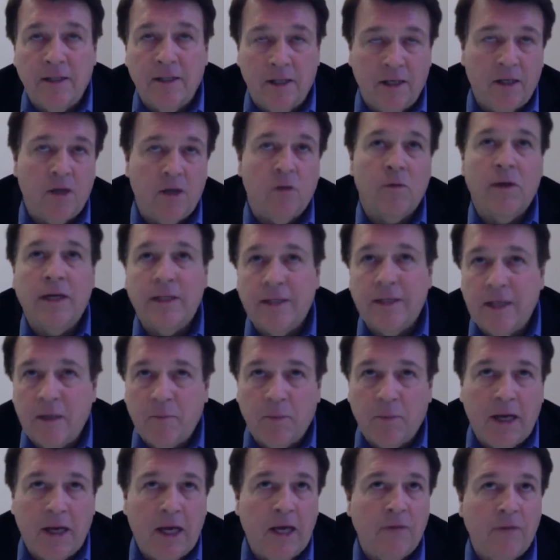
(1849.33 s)
and it creates that
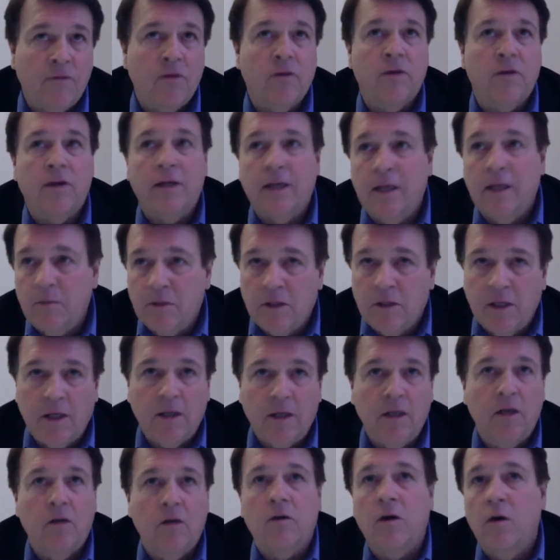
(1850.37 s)
behavior, and it keeps
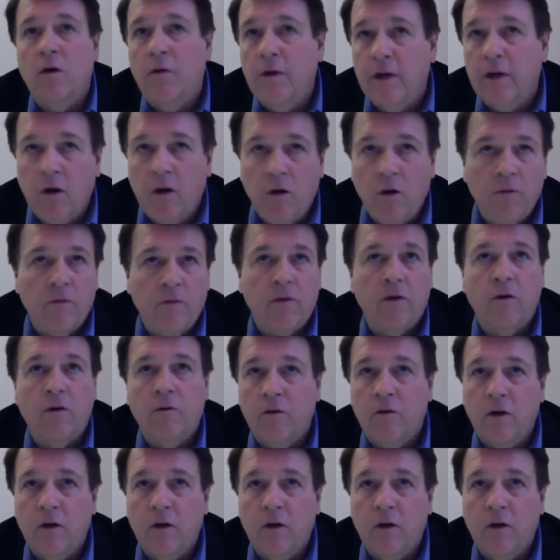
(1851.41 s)
going over and over.